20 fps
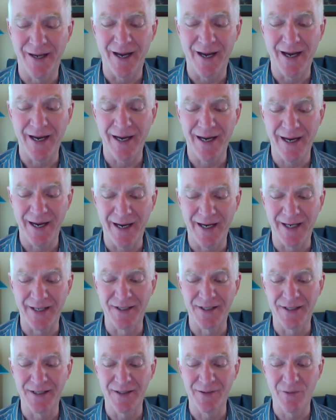
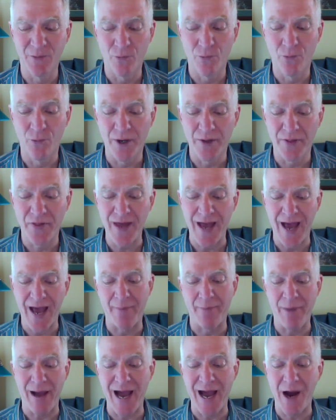And with
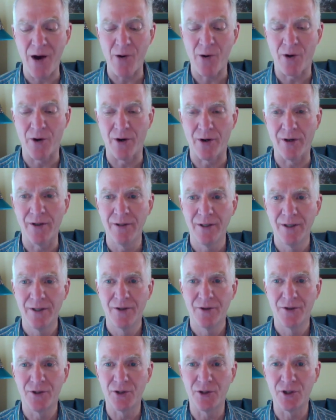that power,
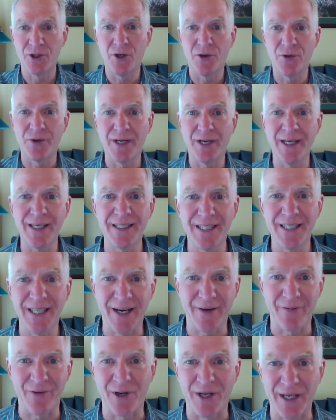there's no need to
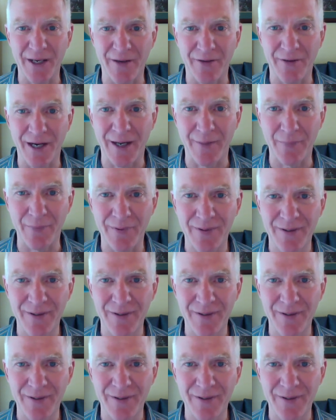ever give up.